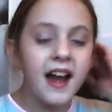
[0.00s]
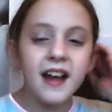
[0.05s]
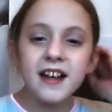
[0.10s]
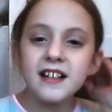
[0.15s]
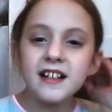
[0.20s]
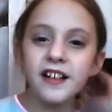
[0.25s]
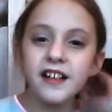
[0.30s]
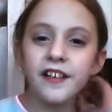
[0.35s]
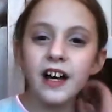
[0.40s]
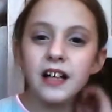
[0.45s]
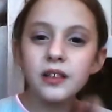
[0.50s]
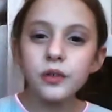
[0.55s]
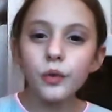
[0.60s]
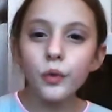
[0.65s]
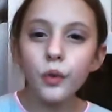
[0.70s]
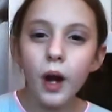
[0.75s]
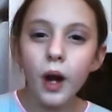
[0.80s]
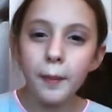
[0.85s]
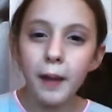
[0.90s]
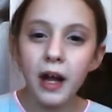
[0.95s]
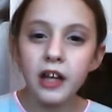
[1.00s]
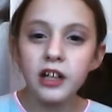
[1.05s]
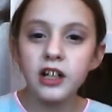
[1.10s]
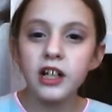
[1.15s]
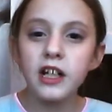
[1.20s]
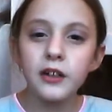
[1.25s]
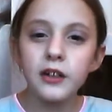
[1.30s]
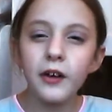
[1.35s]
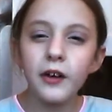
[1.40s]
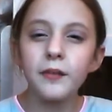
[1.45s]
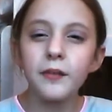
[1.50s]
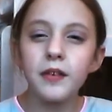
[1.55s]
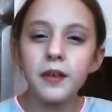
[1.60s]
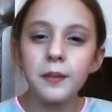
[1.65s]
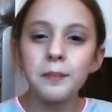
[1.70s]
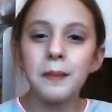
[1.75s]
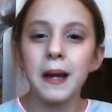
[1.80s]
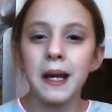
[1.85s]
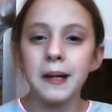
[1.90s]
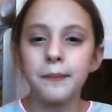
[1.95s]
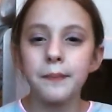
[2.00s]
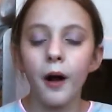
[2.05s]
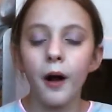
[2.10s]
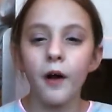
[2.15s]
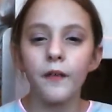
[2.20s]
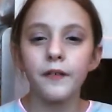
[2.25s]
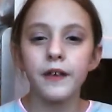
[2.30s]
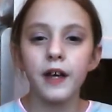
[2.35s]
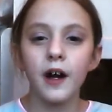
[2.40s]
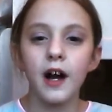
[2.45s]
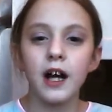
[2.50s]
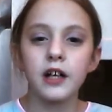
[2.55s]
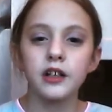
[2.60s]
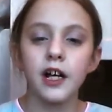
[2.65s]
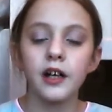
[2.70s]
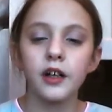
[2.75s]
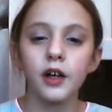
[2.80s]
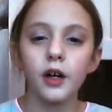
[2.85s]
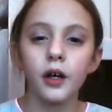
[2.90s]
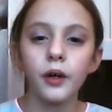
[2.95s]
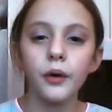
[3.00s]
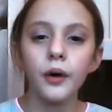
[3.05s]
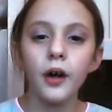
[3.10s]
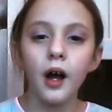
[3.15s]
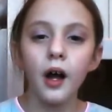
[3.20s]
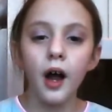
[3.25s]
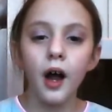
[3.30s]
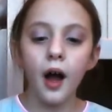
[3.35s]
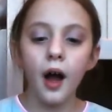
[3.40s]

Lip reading: Okay, so that's all I'm actually doing for the main part of the eyeshadow.